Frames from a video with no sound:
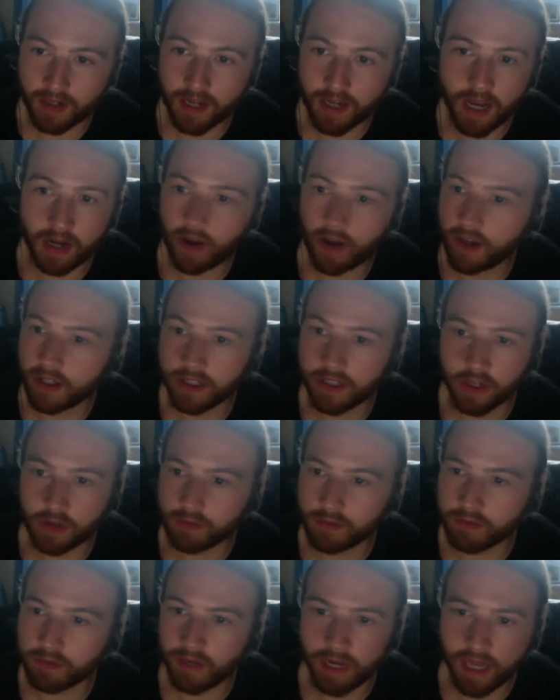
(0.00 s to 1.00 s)
and I don't
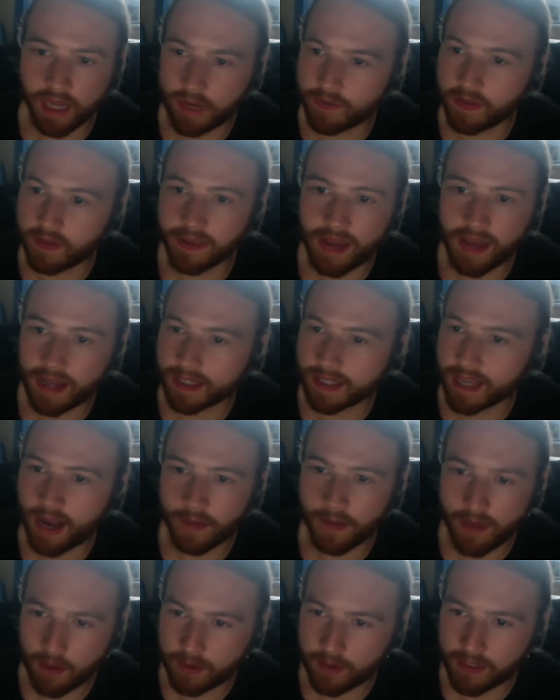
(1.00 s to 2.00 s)
believe that that's how
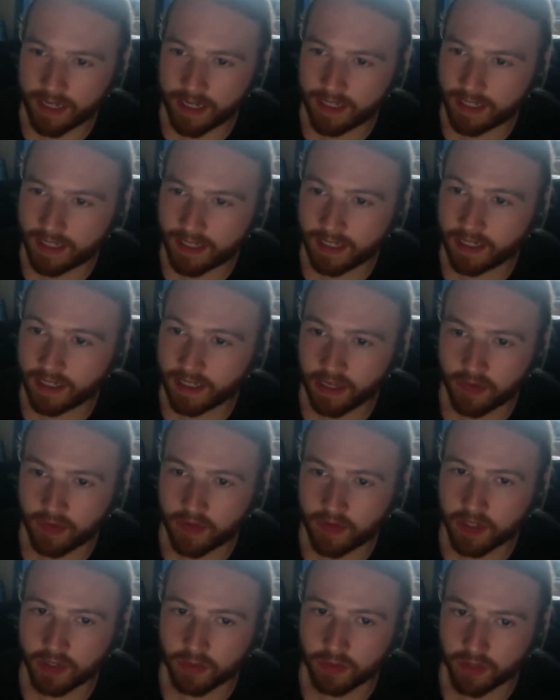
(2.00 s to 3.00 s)
that was edited in the
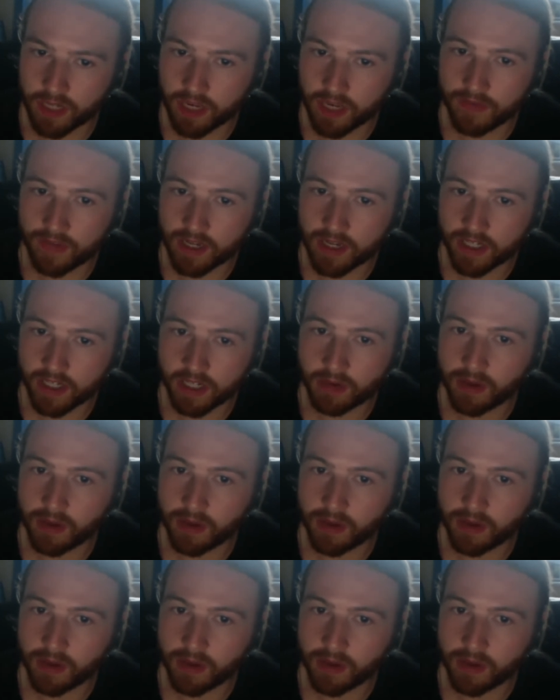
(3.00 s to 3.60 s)
original TV show.